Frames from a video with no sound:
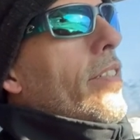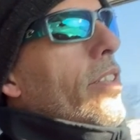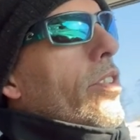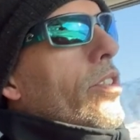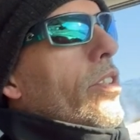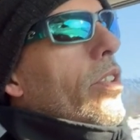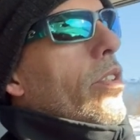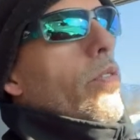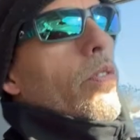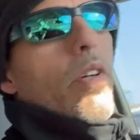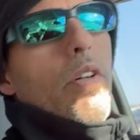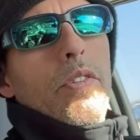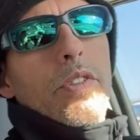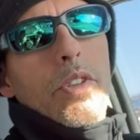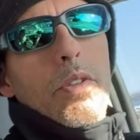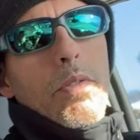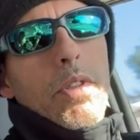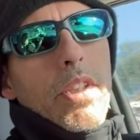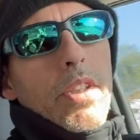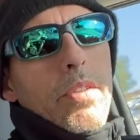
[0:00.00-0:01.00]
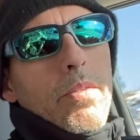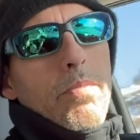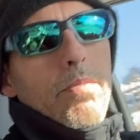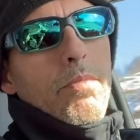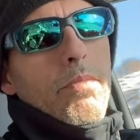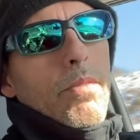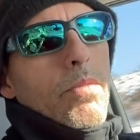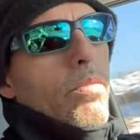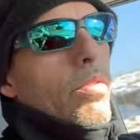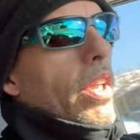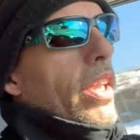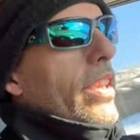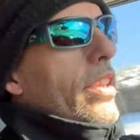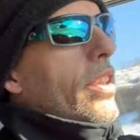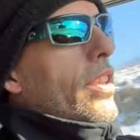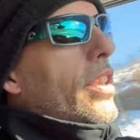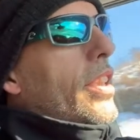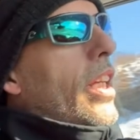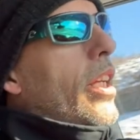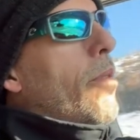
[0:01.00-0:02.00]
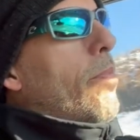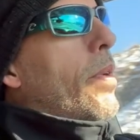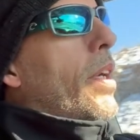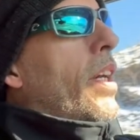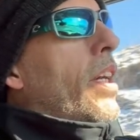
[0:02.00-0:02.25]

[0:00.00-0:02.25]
The dirt roads are really like steep,